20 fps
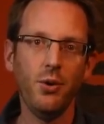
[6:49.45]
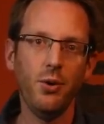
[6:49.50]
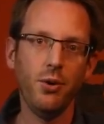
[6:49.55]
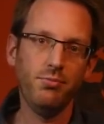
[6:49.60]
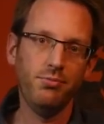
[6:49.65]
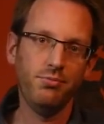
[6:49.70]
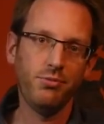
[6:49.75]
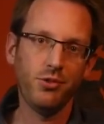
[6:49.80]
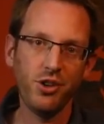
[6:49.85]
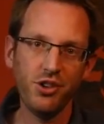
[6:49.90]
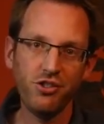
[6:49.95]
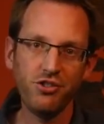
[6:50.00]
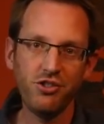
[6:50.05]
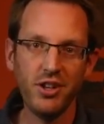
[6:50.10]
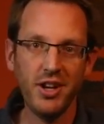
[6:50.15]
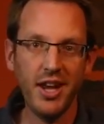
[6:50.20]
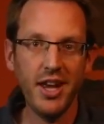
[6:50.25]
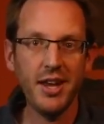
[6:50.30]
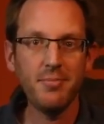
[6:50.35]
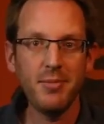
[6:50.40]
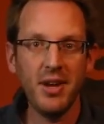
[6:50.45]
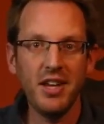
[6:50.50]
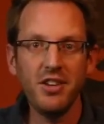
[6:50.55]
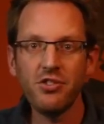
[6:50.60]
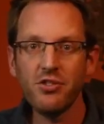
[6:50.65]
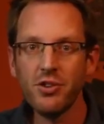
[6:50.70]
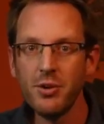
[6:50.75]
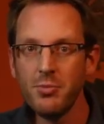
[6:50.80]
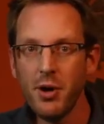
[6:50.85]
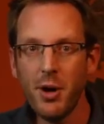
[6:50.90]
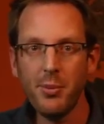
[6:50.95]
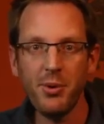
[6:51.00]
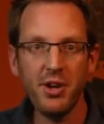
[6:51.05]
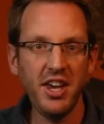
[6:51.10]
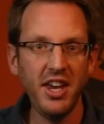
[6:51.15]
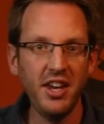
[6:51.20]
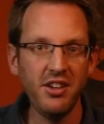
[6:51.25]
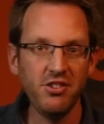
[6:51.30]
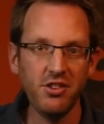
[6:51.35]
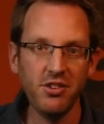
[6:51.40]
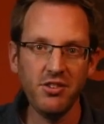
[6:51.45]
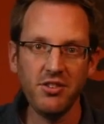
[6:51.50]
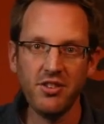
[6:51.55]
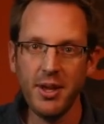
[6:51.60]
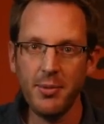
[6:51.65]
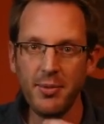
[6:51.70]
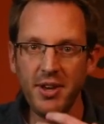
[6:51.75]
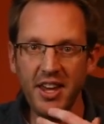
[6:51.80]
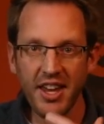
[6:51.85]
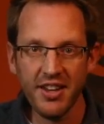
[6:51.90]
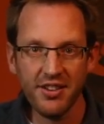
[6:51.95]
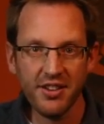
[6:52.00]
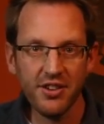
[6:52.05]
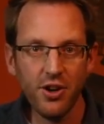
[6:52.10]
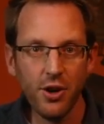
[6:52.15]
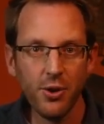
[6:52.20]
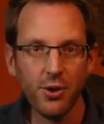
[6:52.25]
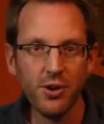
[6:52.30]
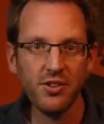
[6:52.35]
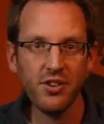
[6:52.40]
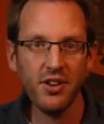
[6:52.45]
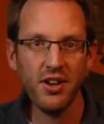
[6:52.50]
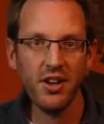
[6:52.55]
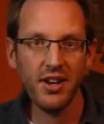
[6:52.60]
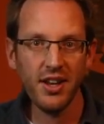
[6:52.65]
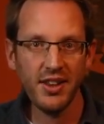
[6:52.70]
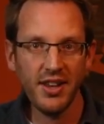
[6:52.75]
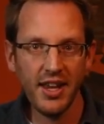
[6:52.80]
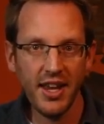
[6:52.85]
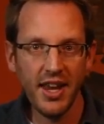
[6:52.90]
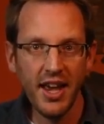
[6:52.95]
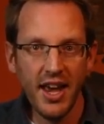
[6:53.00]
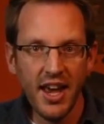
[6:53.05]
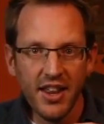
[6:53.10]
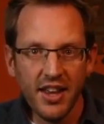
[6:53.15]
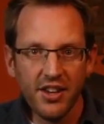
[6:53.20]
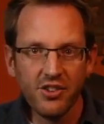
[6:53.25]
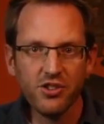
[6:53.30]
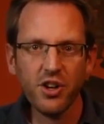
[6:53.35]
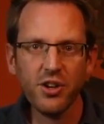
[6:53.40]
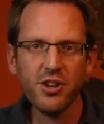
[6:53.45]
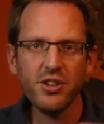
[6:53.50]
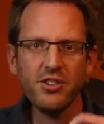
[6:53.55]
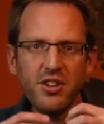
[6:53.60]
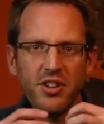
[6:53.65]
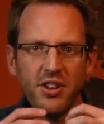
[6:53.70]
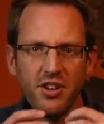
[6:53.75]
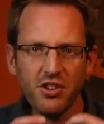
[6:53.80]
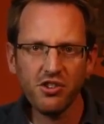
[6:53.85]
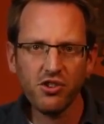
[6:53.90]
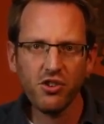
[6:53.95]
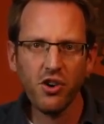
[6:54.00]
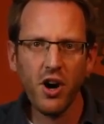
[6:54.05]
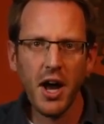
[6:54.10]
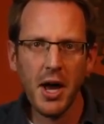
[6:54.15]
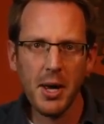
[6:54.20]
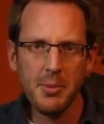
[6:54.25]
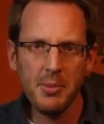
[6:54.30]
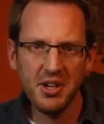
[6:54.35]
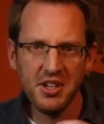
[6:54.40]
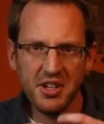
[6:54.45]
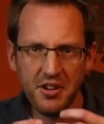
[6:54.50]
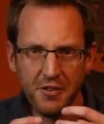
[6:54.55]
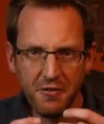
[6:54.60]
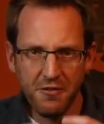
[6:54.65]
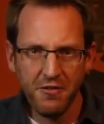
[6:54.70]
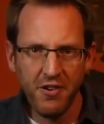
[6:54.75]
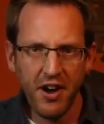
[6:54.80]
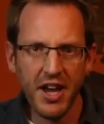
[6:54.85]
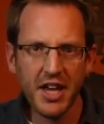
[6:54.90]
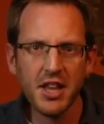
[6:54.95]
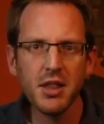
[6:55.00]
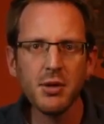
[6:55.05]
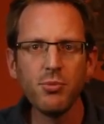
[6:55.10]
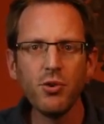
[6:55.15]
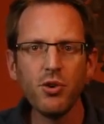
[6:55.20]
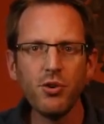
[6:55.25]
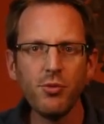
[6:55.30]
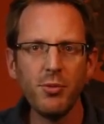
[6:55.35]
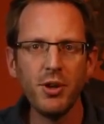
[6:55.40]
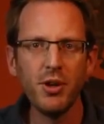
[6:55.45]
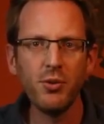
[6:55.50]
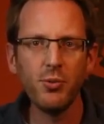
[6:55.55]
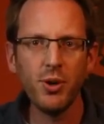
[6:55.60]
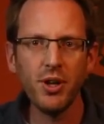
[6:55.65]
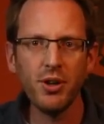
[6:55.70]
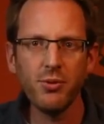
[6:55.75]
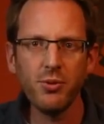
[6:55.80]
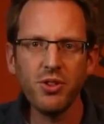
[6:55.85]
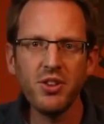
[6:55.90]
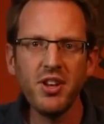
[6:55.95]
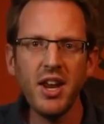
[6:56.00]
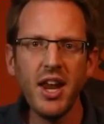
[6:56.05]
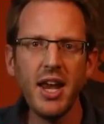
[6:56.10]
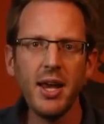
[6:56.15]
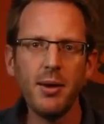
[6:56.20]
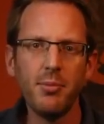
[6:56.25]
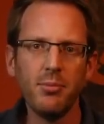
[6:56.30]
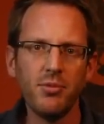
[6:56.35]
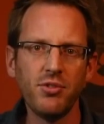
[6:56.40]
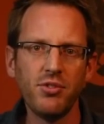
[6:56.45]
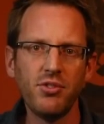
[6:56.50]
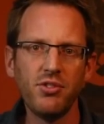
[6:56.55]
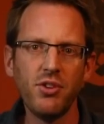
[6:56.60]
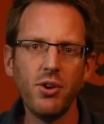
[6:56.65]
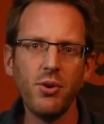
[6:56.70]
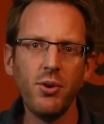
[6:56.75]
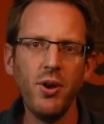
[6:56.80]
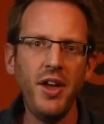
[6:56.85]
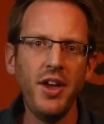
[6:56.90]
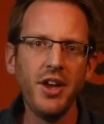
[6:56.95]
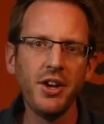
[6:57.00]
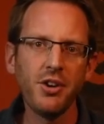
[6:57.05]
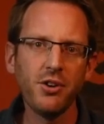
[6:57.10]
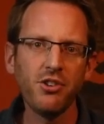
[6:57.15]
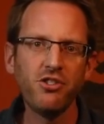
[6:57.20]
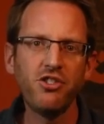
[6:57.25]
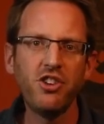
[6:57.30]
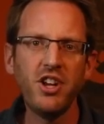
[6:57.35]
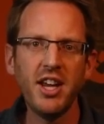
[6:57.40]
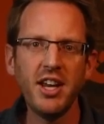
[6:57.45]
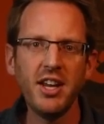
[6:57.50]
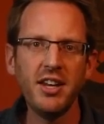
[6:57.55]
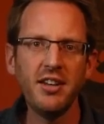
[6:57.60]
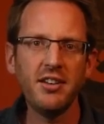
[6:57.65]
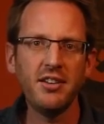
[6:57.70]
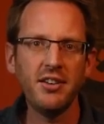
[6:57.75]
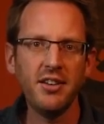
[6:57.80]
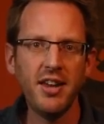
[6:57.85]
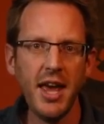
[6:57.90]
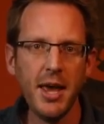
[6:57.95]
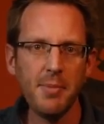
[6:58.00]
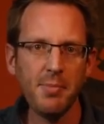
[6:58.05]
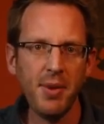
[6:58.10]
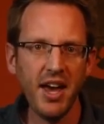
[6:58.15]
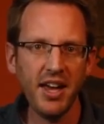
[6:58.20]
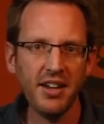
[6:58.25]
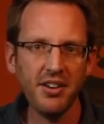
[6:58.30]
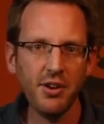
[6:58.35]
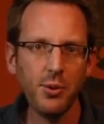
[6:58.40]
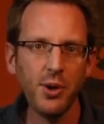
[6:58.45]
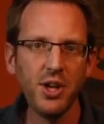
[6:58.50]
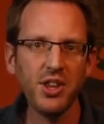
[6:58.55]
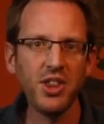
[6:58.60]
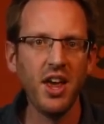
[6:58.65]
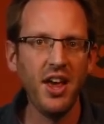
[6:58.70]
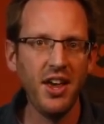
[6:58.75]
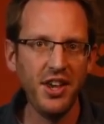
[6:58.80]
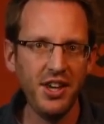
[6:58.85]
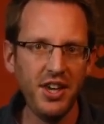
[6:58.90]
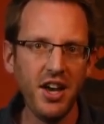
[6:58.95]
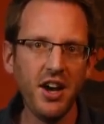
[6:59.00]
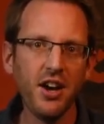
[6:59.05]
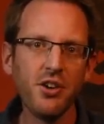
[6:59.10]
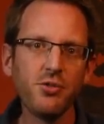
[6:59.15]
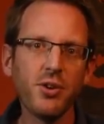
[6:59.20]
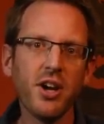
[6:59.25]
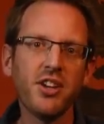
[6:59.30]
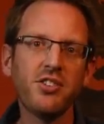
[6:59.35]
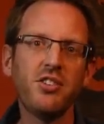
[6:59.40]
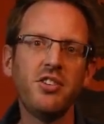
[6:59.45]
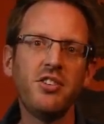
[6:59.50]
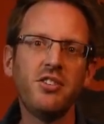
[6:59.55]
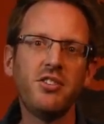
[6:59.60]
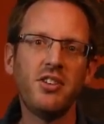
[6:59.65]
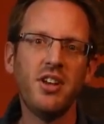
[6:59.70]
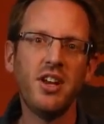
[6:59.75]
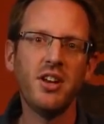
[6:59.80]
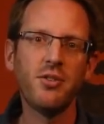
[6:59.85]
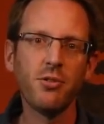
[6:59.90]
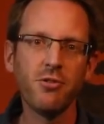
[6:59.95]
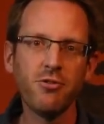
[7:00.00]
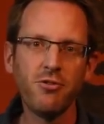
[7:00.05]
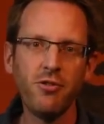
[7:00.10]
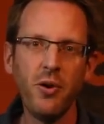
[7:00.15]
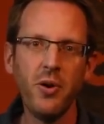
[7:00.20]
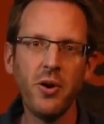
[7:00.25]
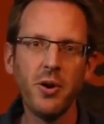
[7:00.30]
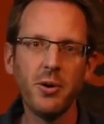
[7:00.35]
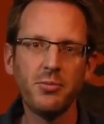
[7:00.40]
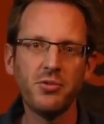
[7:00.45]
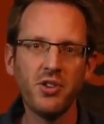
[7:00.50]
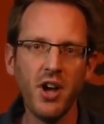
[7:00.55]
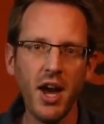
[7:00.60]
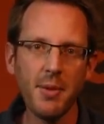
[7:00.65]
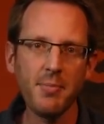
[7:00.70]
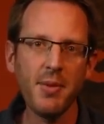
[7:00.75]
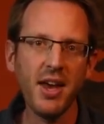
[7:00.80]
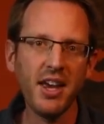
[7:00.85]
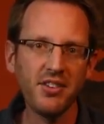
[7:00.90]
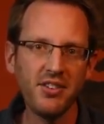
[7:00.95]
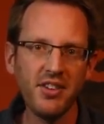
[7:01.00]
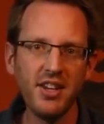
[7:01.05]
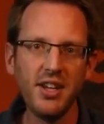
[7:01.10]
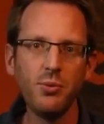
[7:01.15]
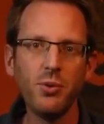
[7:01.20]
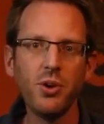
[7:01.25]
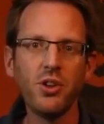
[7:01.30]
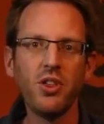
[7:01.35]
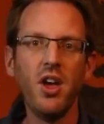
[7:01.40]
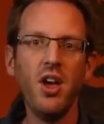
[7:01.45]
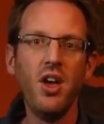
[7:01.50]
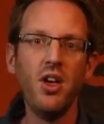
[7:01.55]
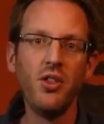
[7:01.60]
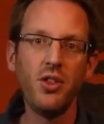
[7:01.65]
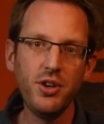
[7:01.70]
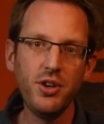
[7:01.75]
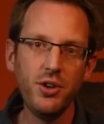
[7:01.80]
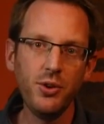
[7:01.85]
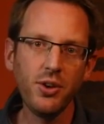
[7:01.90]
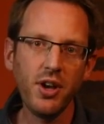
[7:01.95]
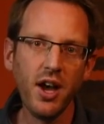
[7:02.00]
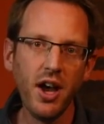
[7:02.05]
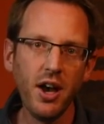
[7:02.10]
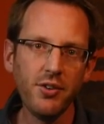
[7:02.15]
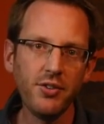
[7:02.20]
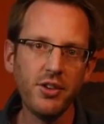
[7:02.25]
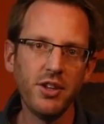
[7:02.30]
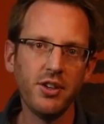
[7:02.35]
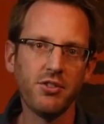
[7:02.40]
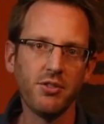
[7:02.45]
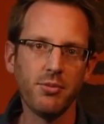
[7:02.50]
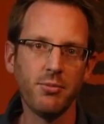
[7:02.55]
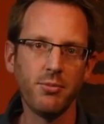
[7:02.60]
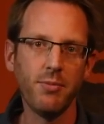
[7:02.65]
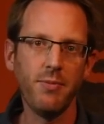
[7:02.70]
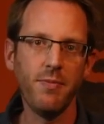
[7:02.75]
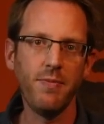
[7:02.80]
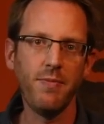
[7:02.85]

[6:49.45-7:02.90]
Well, Christian and mainstream publications, they began to notice it, and they started to describe and define the movement with names. So Christianity Today pegged it with Young, Restless, and Reform. Time magazine with the New Calvinism.